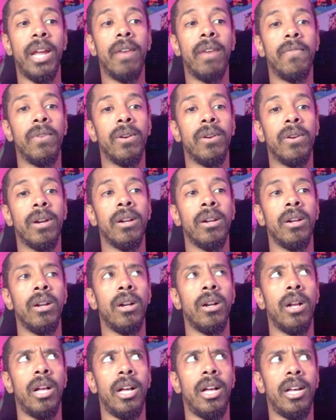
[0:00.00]
then whenever
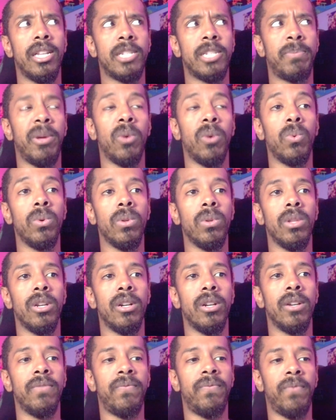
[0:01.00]
uh, Spell
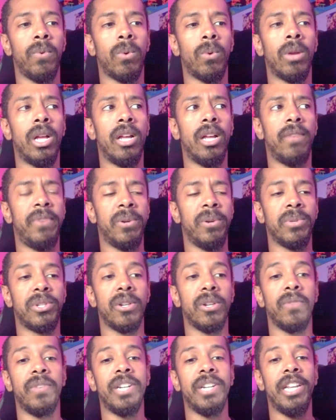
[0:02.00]
Ruler, for uh,
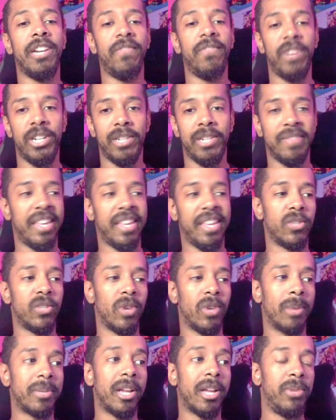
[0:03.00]
Pharaoh's Servant, and Invasion of
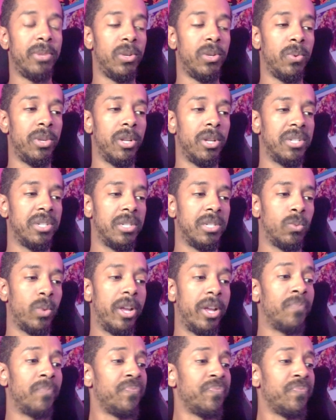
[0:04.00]
Chaos drops, I'll be doing those as
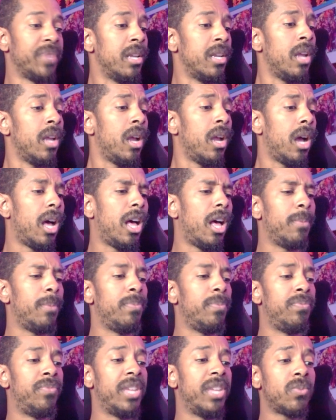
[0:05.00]
well.
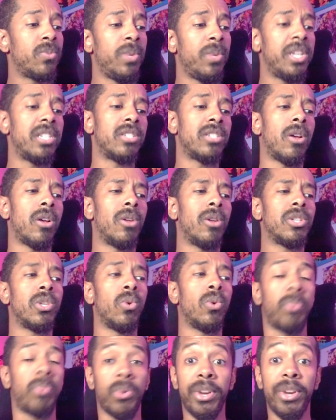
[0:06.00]
Um, this week is
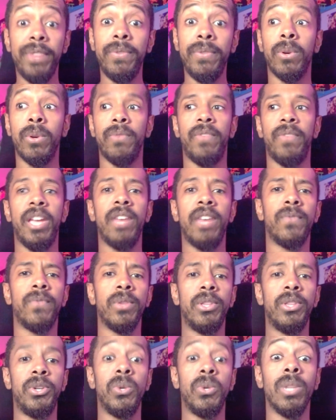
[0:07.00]
also a preview
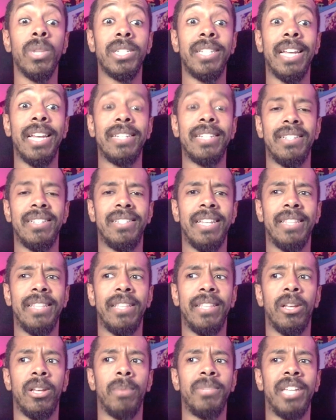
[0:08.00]
event for the Duelist Nexus
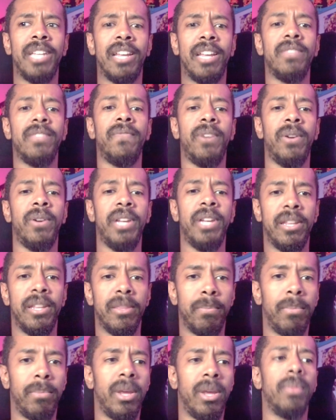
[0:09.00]
set that comes out at the very
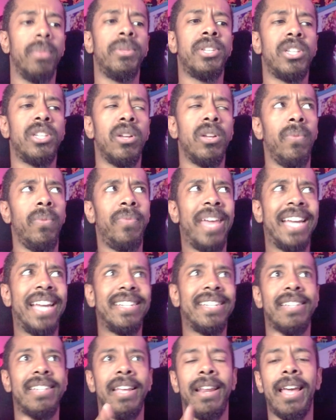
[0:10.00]
end of the month. So
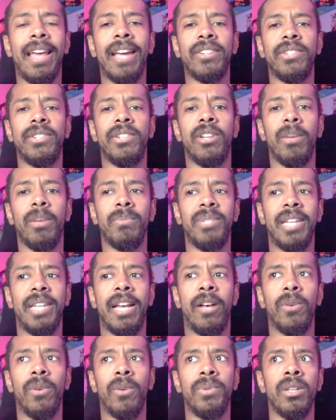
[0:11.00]
that set actually
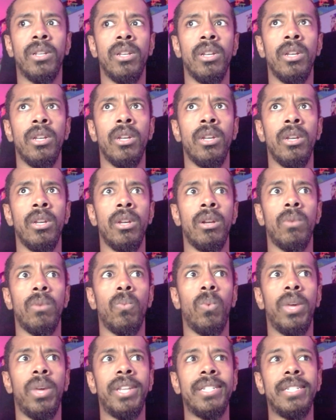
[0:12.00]
comes out,
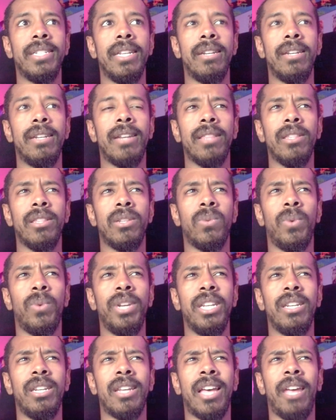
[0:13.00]
what is it? Not the
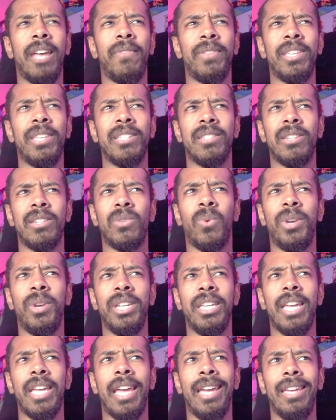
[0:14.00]
29th, I think it's the
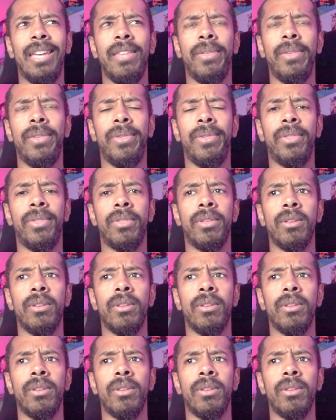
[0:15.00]
28th